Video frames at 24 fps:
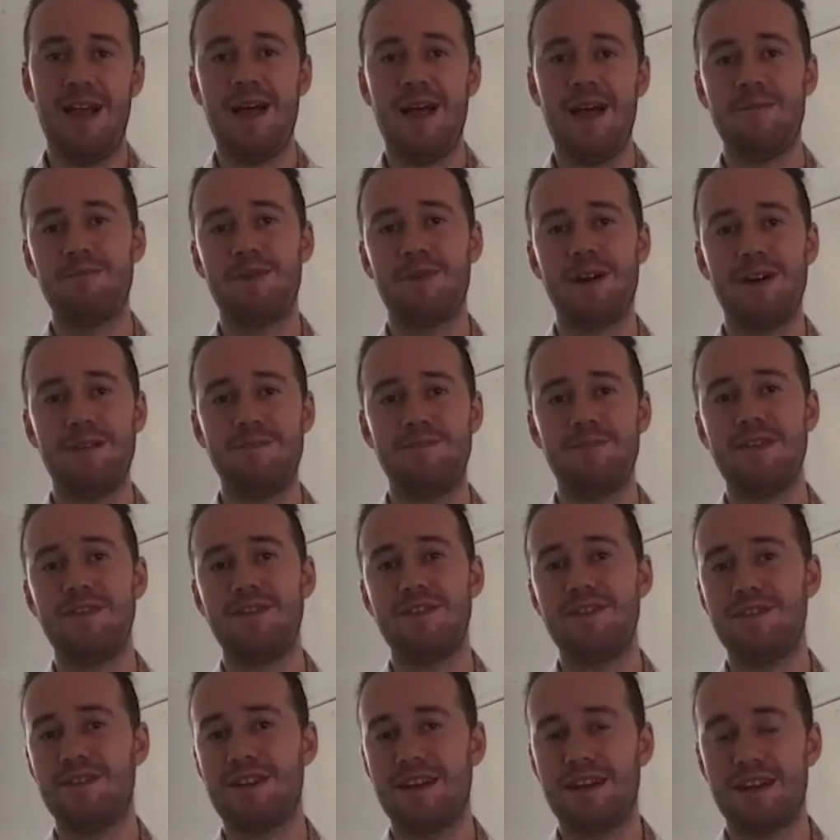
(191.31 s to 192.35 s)
But if
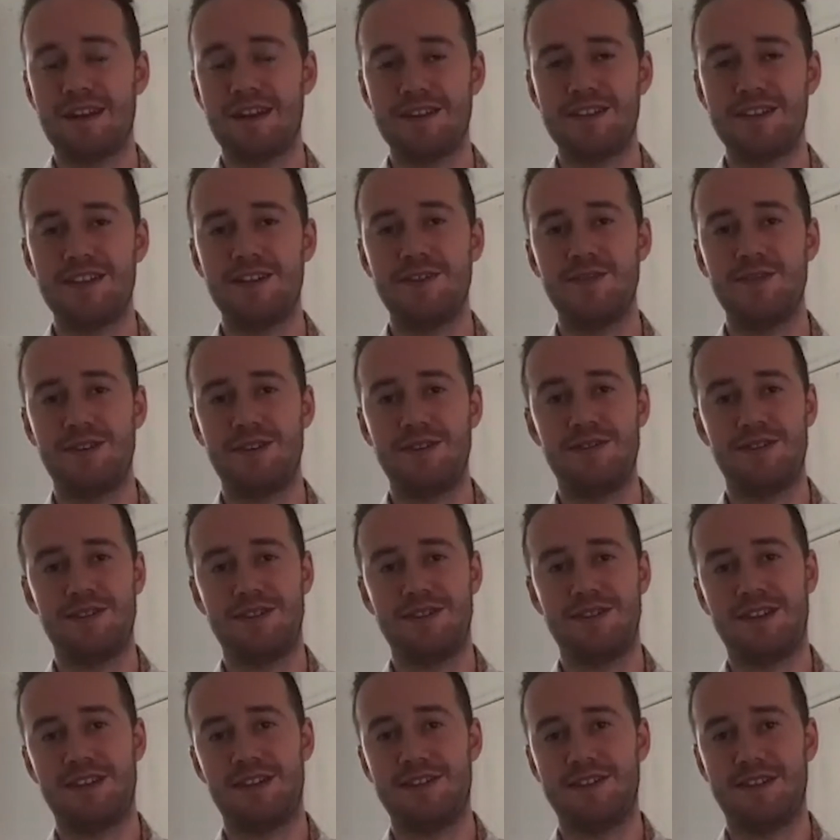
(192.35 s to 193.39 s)
you're continuing using the
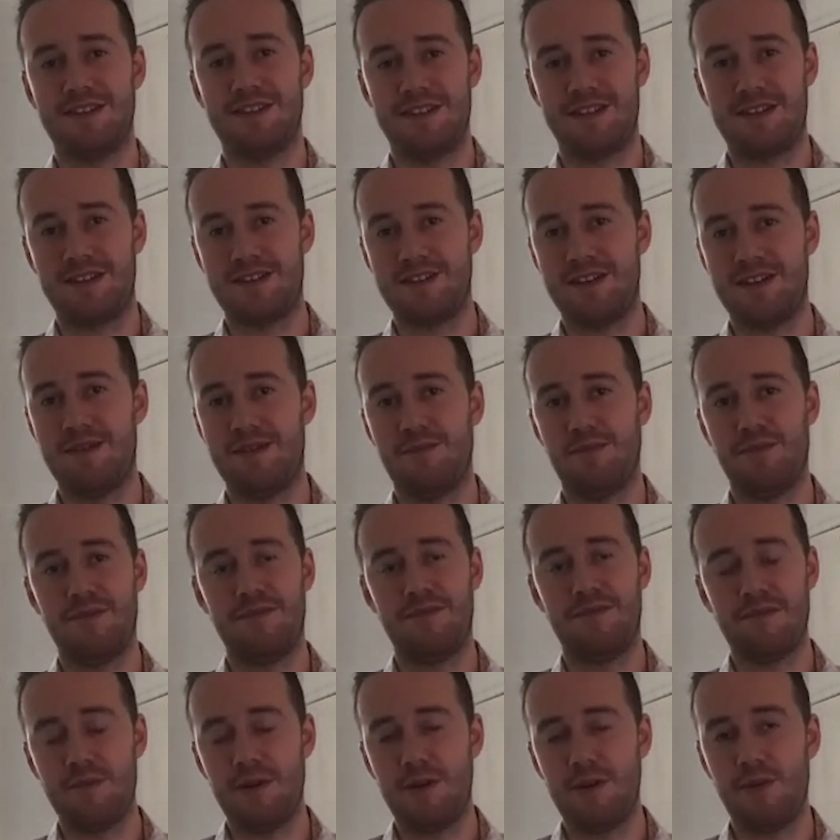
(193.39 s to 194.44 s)
sickness as an example,
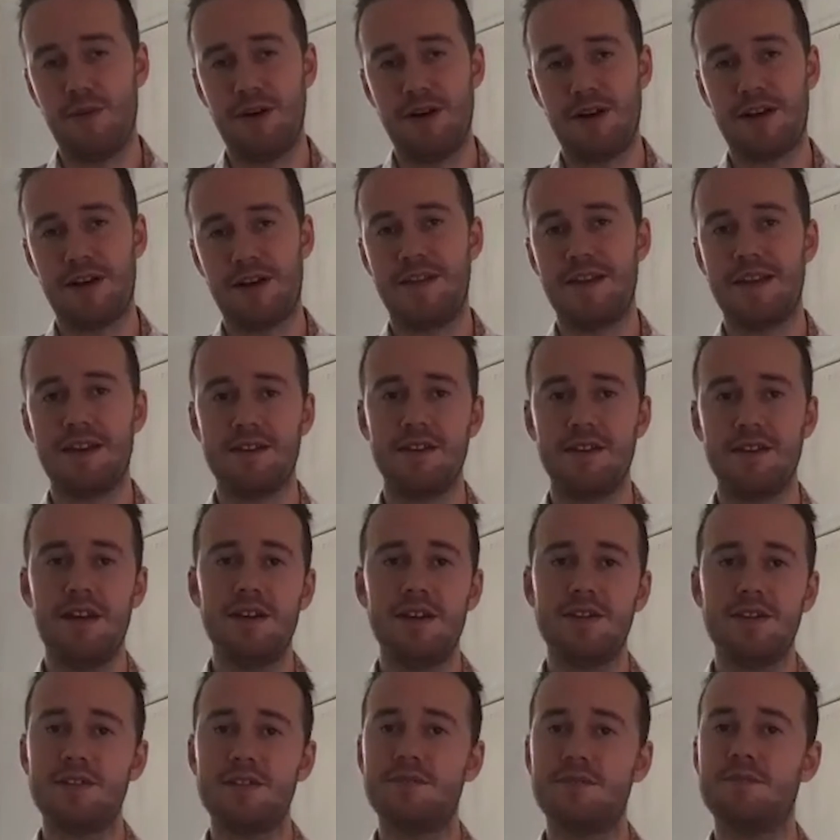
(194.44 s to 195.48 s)
for a remote worker, they can
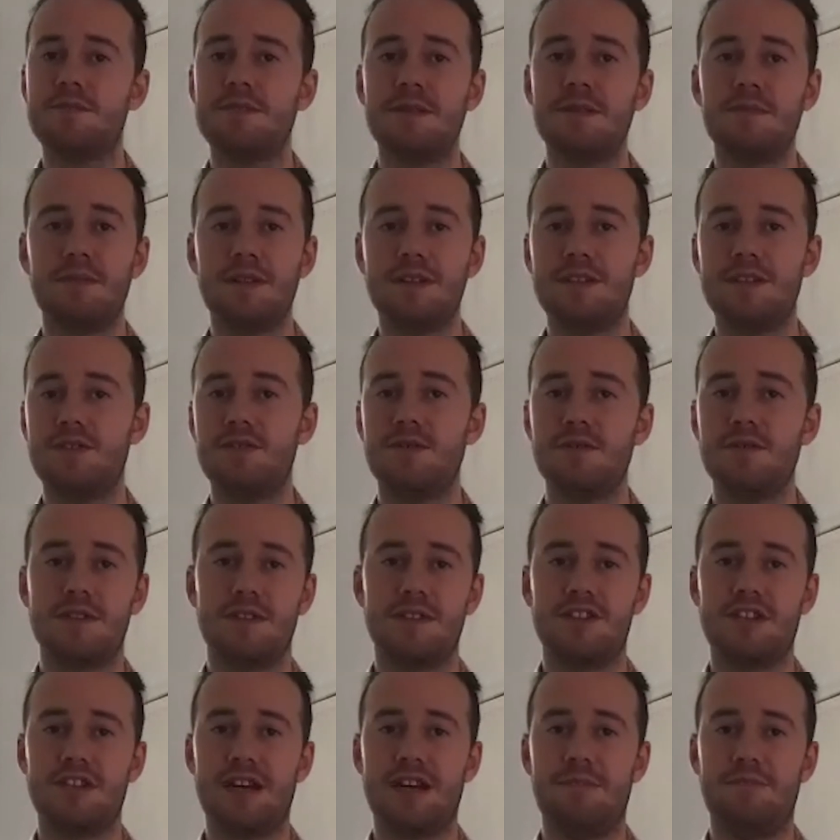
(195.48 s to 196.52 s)
just simply talk to the
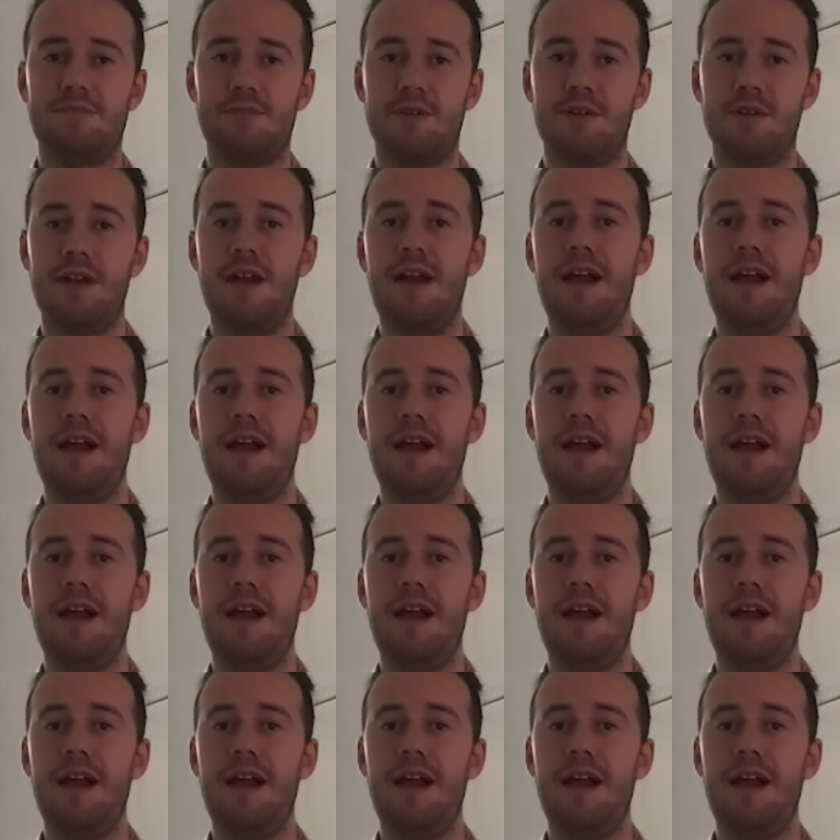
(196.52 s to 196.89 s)
chatbot,